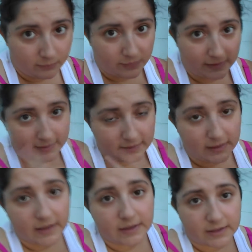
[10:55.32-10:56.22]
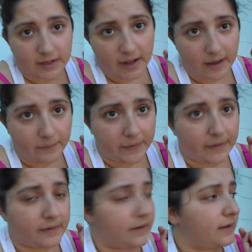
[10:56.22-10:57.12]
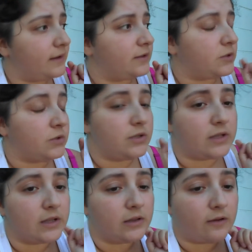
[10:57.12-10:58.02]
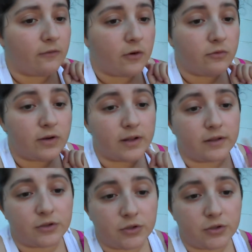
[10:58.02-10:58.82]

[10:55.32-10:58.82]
But that's a thing that's going to happen, and so you can look forward